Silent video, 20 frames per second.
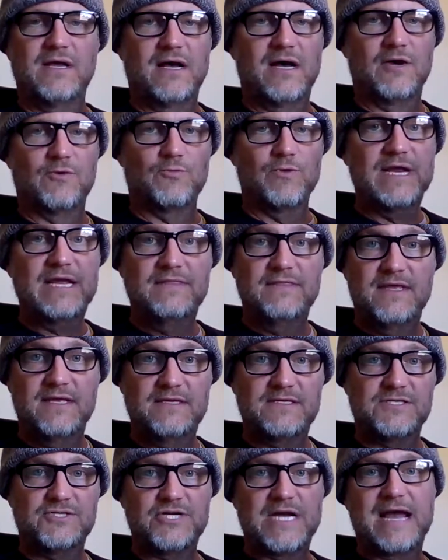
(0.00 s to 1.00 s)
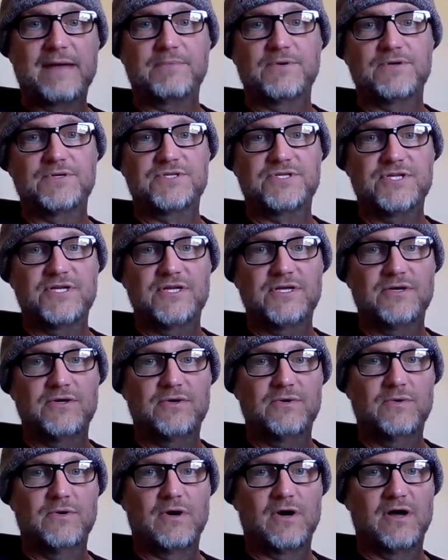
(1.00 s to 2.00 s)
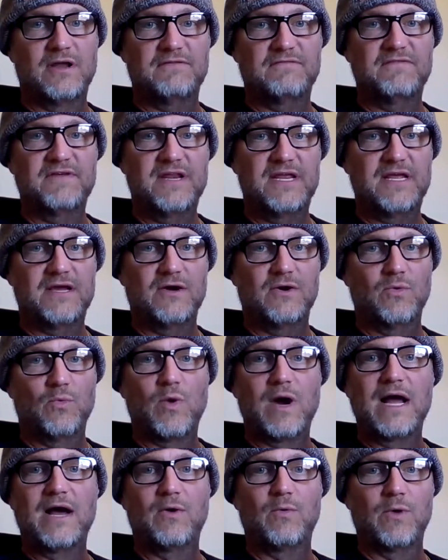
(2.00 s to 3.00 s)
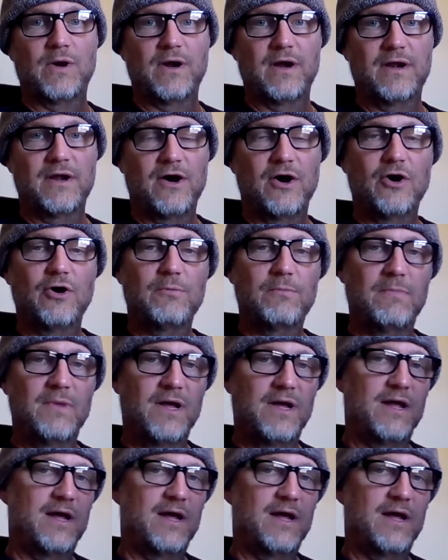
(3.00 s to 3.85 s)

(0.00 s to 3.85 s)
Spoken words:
read these chapters to you on video while we're at home